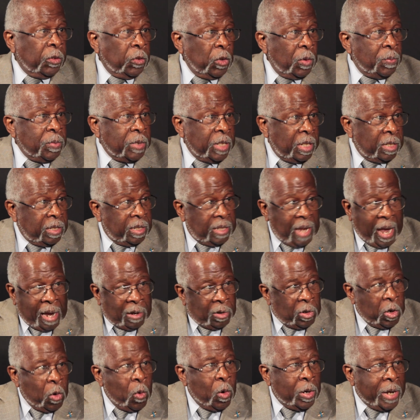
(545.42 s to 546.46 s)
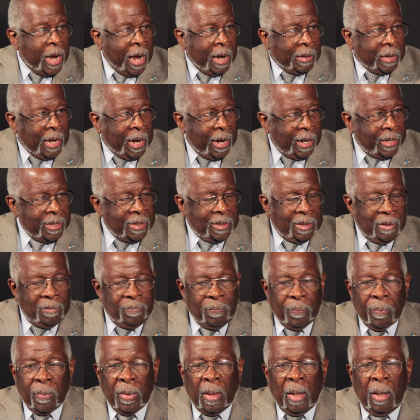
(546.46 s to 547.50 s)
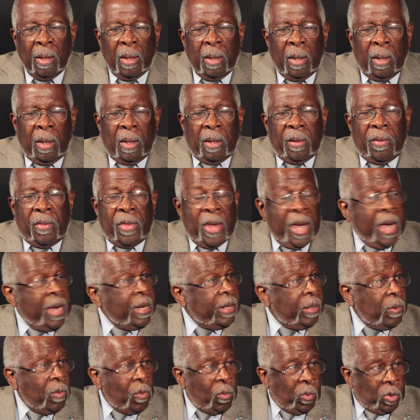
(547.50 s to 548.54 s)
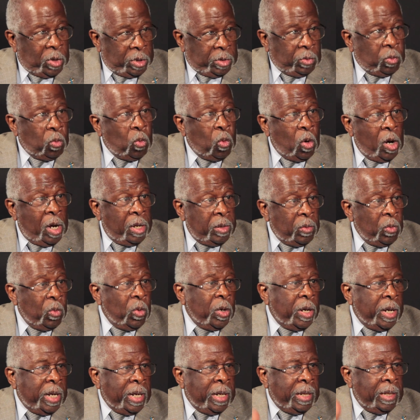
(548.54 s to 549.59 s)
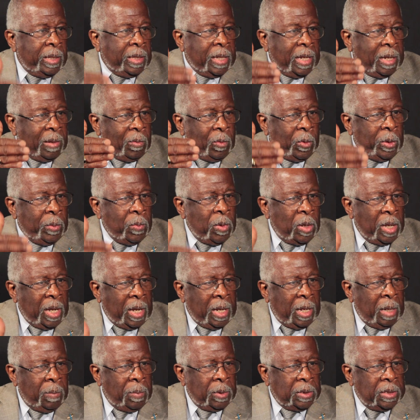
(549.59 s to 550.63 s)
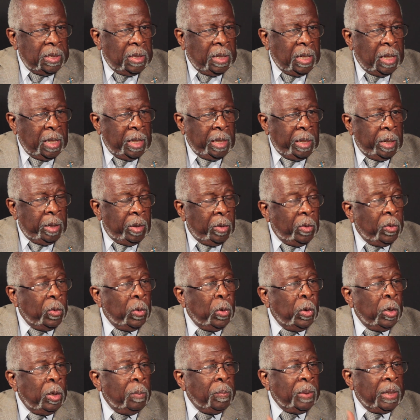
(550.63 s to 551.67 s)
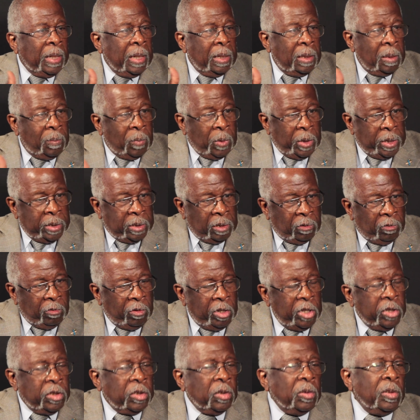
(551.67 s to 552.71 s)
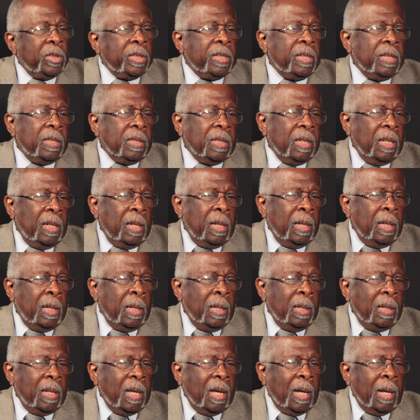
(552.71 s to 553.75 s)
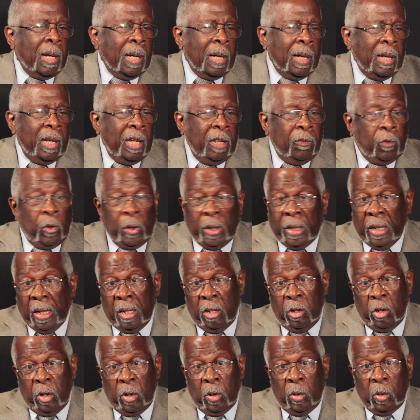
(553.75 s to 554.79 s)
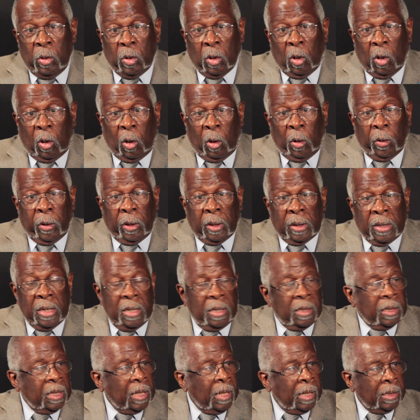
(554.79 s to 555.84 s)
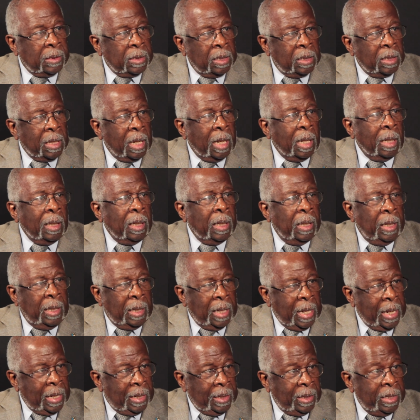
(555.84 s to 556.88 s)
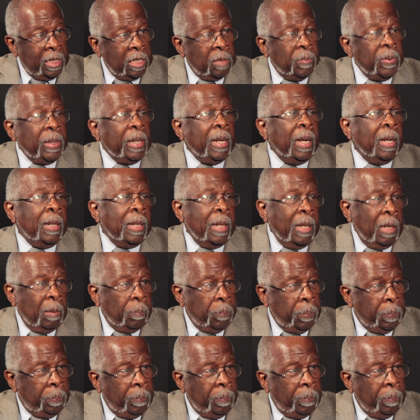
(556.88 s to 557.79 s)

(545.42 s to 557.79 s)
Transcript: from just going out asking. That was one way that we were able to get going and begin to bring some resources in. If we didn't use all the $10,000, it at least began to help